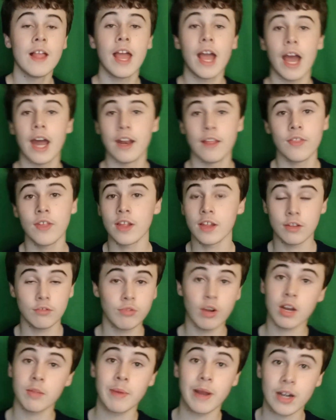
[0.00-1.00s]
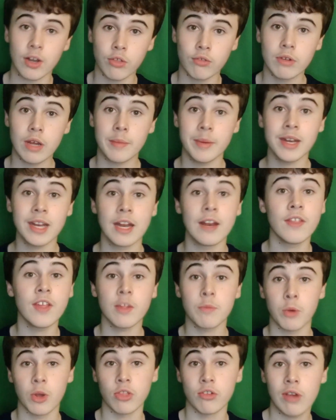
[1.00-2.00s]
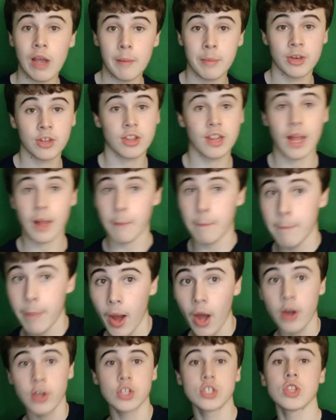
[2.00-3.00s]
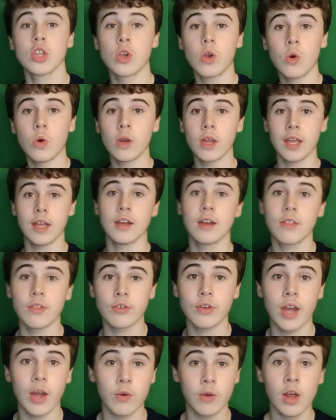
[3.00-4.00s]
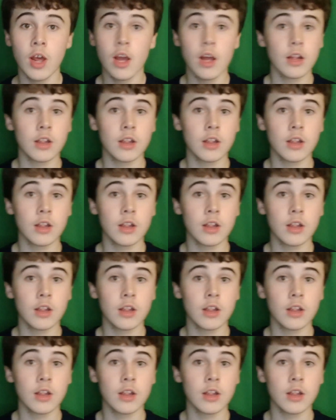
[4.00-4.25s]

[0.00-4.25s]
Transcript: and he runs back to the rabbit, and at this point, the rabbit has, like, punched the corgi into the ground,